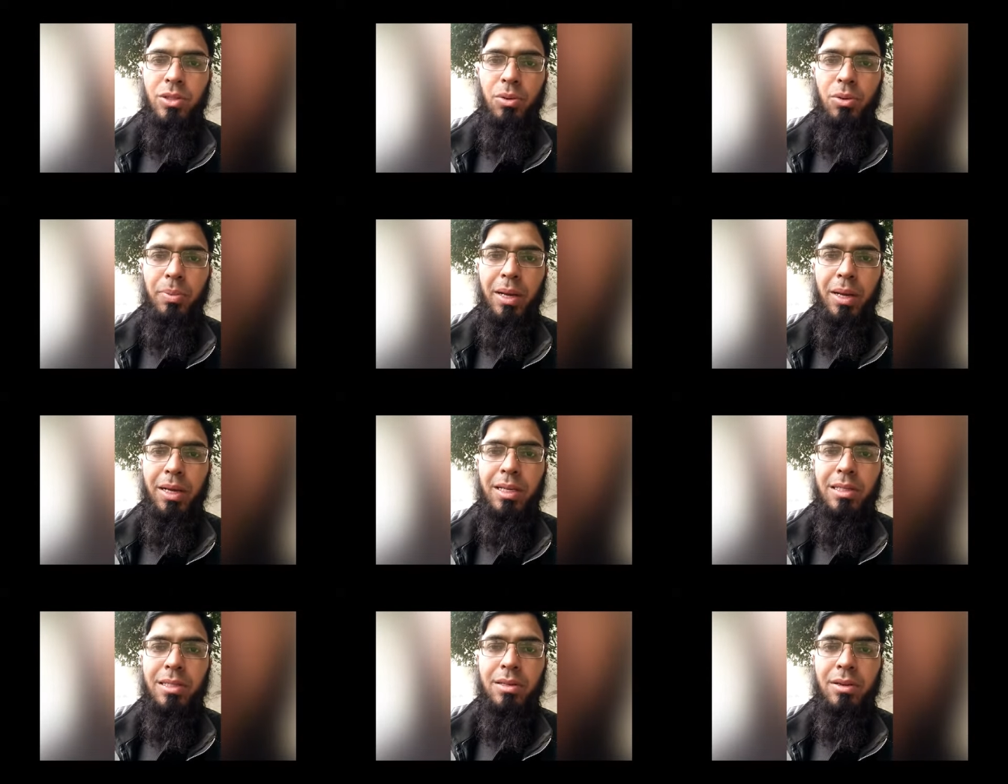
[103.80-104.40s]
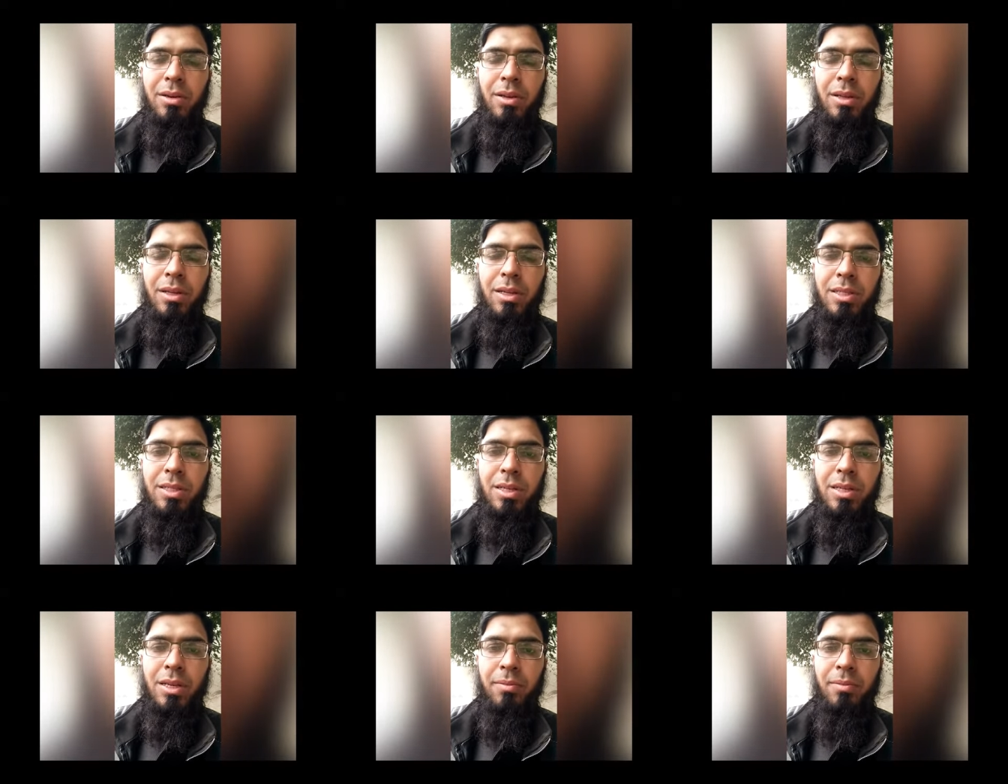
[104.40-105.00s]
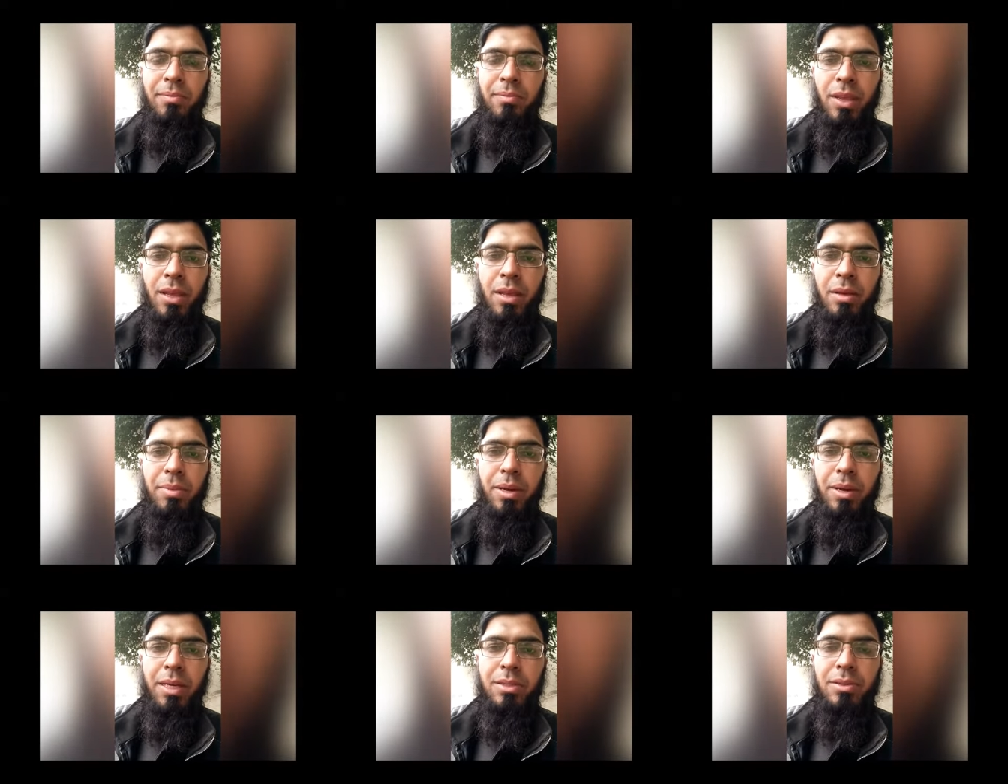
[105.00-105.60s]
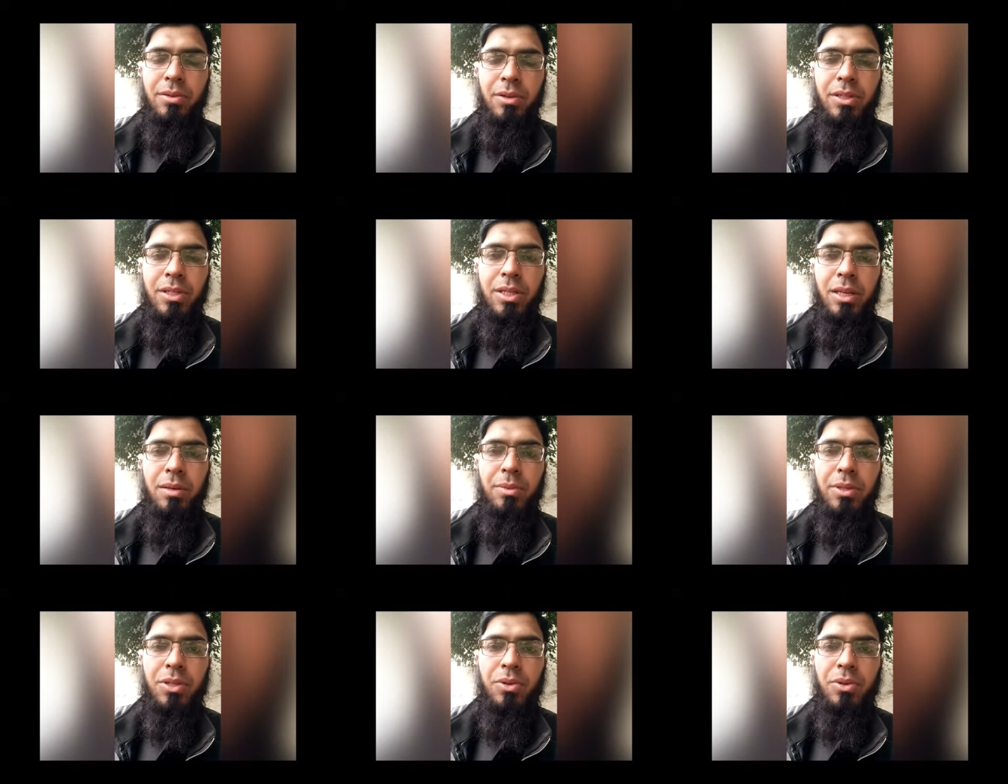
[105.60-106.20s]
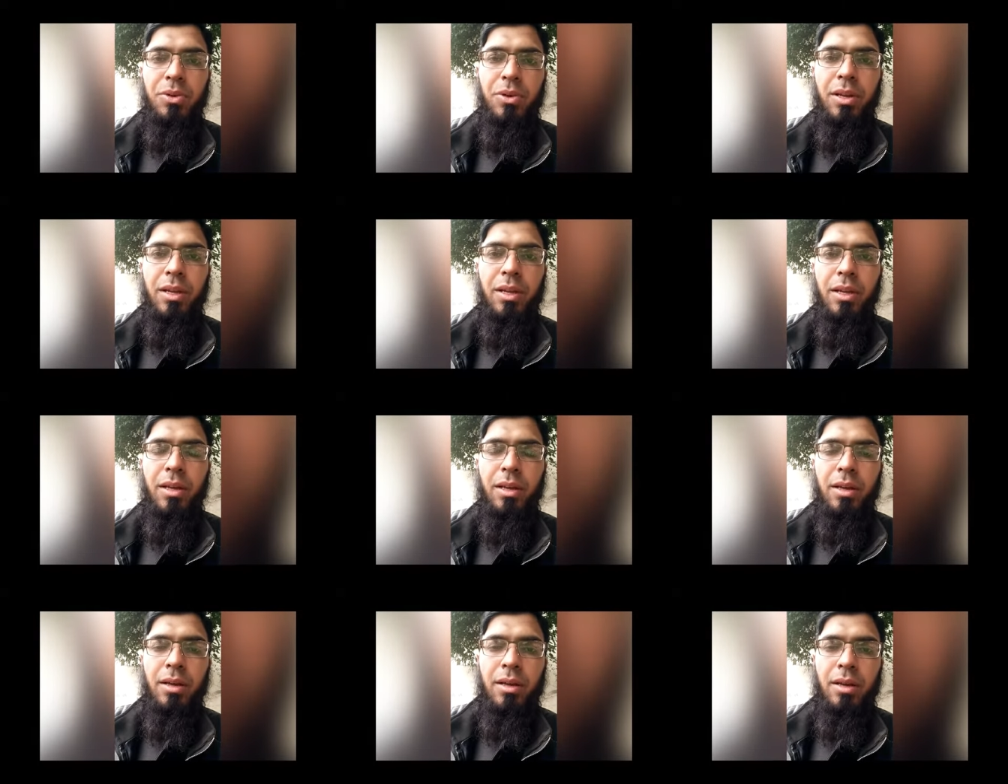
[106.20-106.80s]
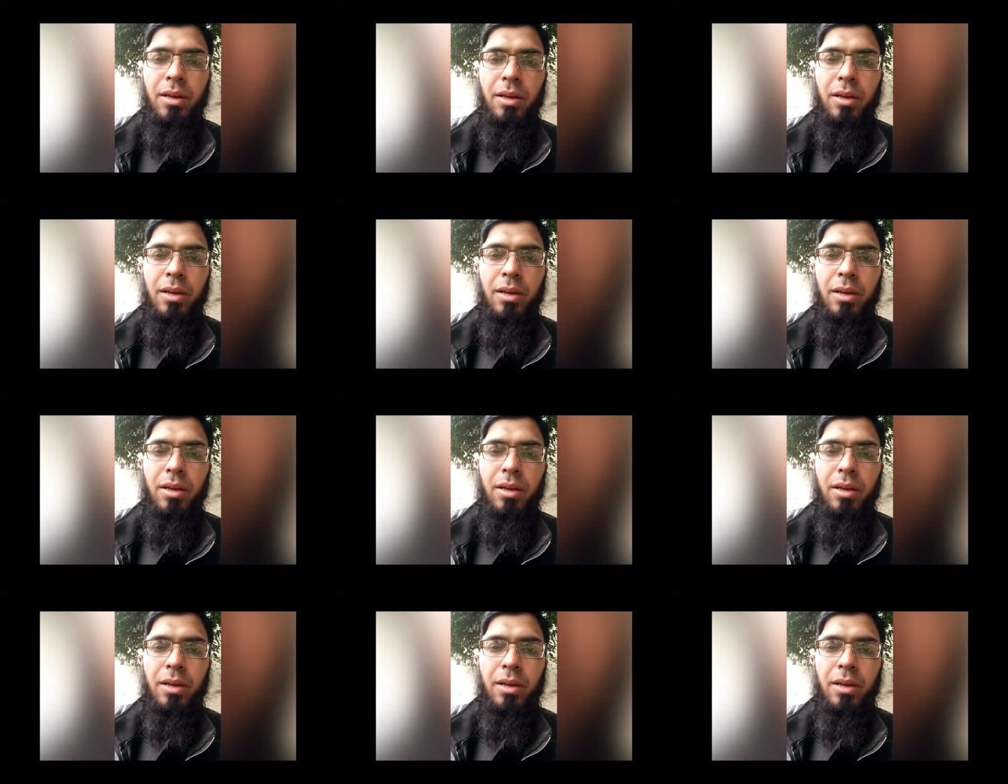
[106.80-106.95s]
so Pakistan is uh, Pakistani team is really